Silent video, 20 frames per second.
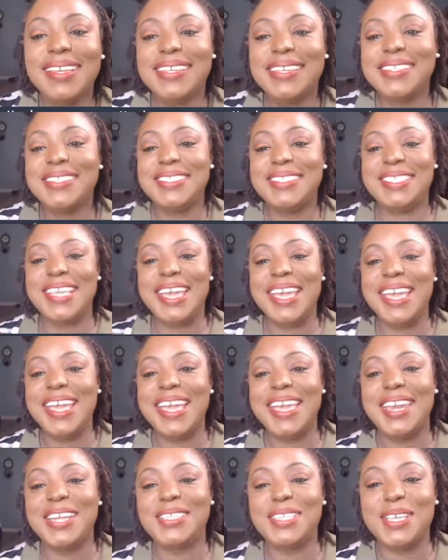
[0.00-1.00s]
Said
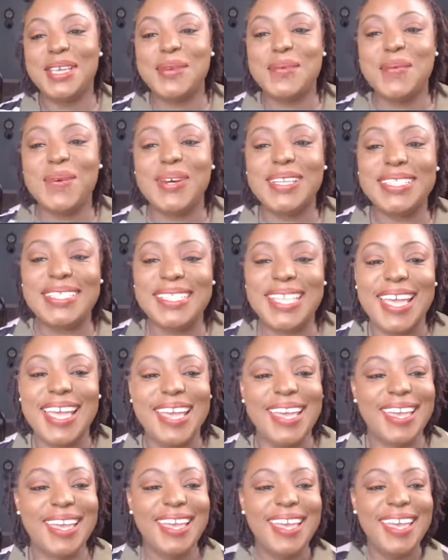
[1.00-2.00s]
editing was
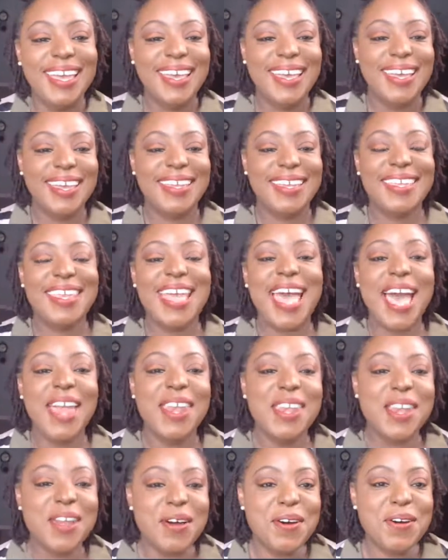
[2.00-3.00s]
that. Yeah, I
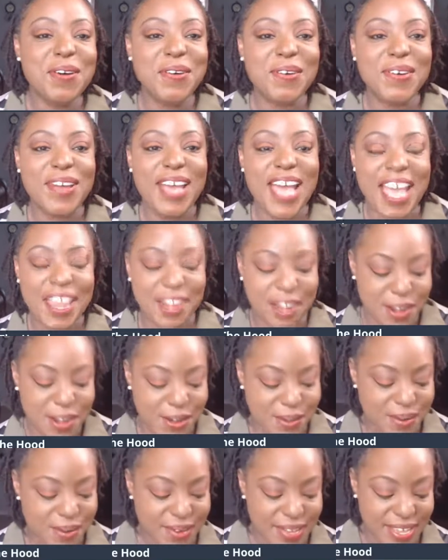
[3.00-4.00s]

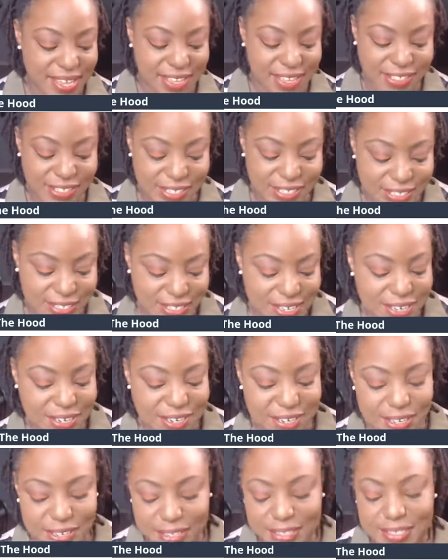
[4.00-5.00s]
know. It
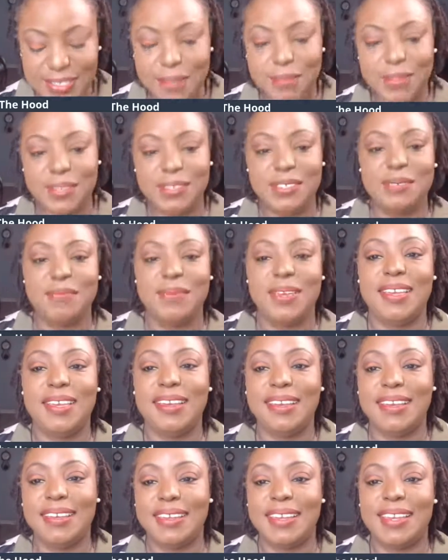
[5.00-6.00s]
does something to
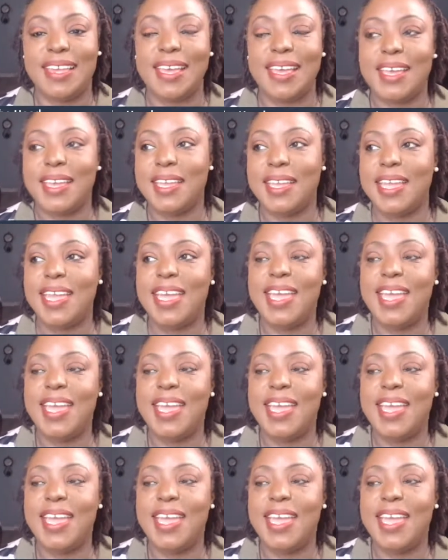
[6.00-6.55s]
me. Like,